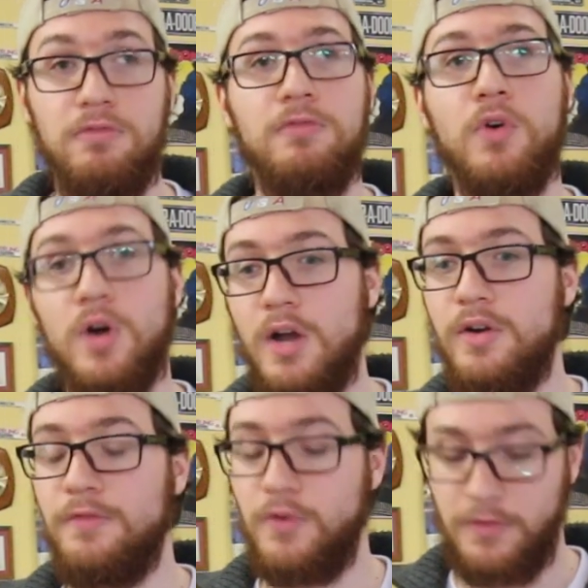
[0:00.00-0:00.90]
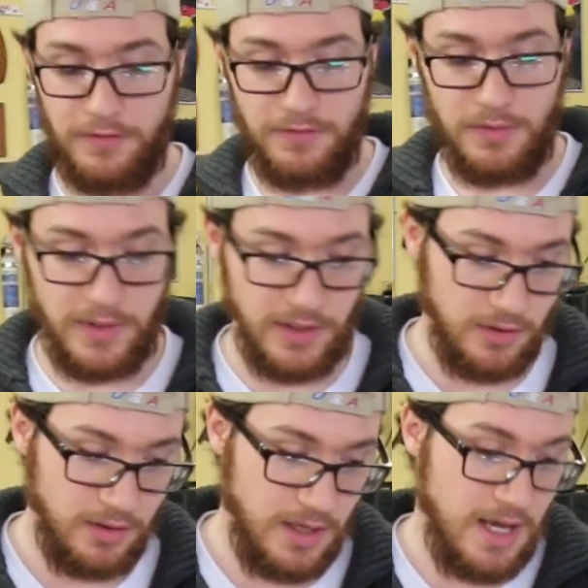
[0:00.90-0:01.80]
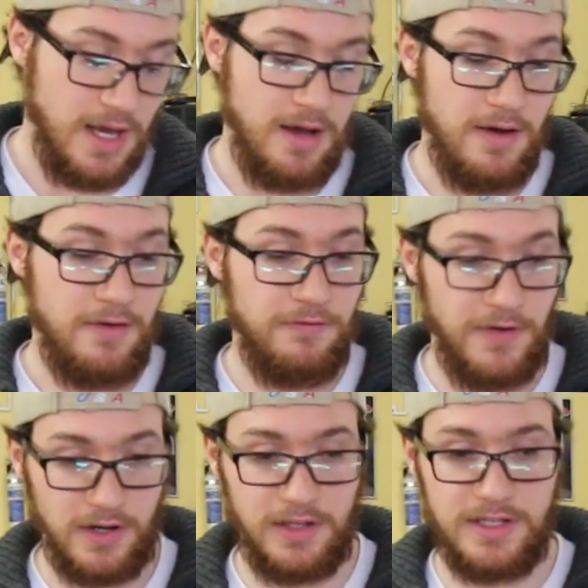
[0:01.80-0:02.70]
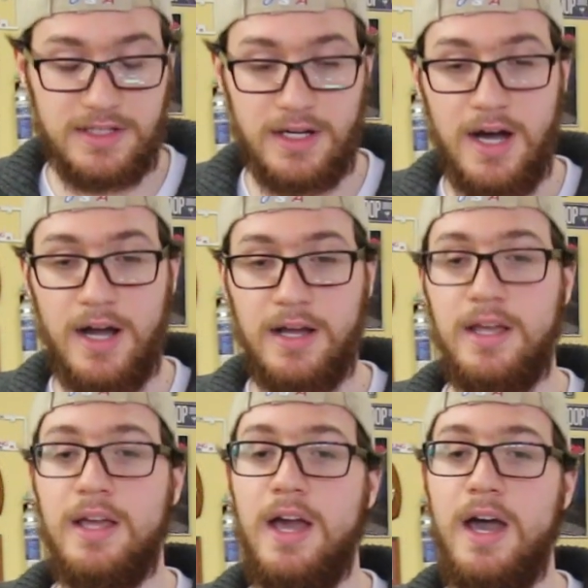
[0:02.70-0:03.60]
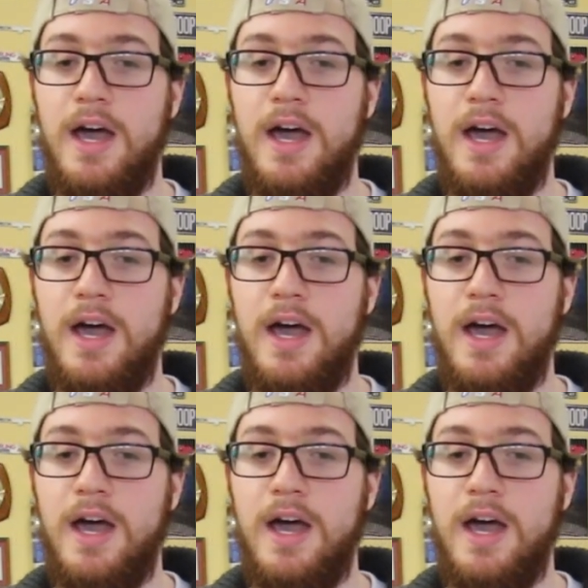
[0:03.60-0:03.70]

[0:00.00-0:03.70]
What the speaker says: 400, 450 wheel, fairly stock.